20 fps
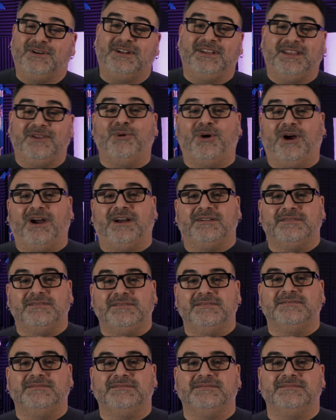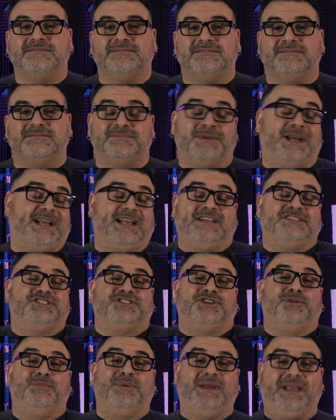Well, you are. I guess
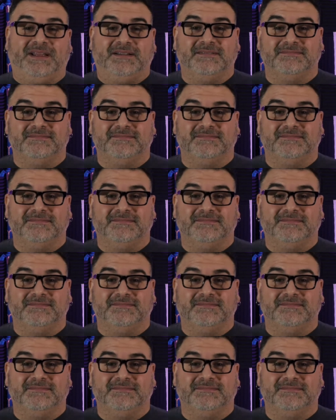so be it.